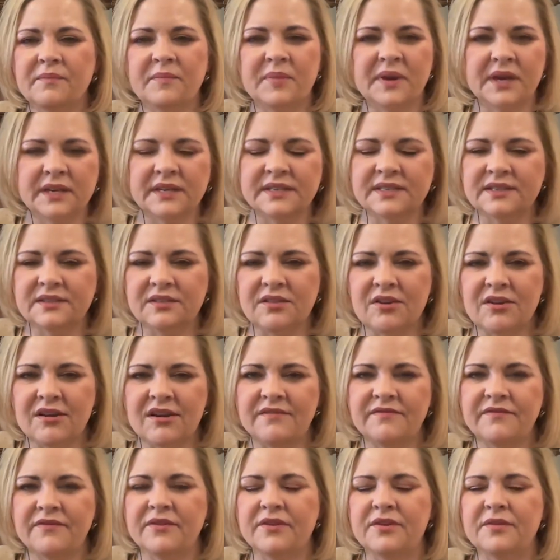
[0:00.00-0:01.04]
biggest law
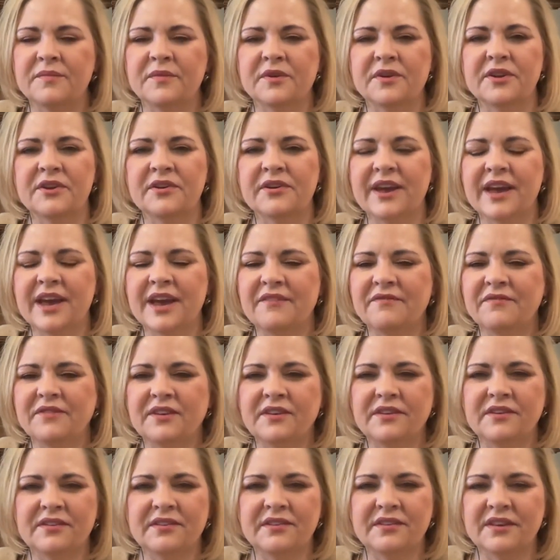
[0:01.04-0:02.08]
firm or you have
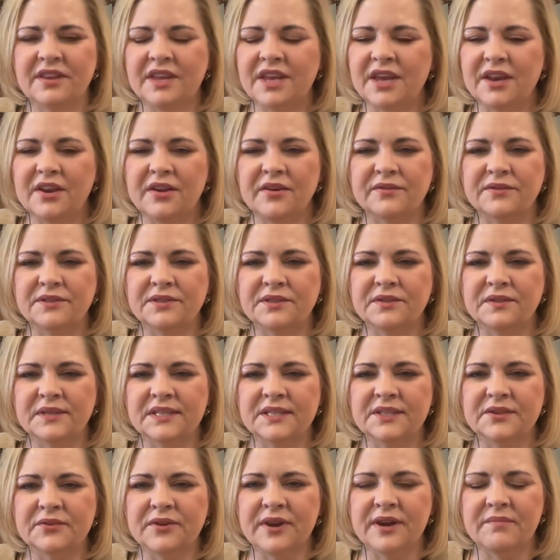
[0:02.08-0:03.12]
to, do
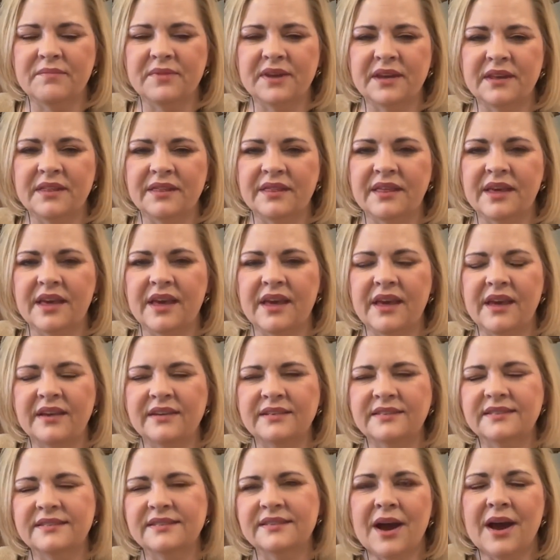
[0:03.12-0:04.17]
these great big
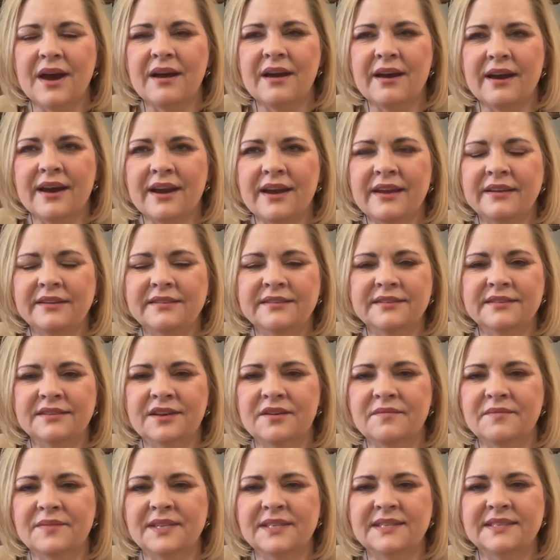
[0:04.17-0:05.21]
things. So I
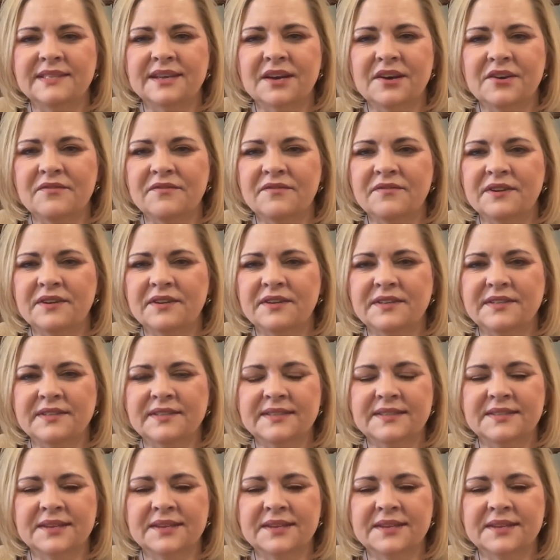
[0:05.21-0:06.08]
saw myself as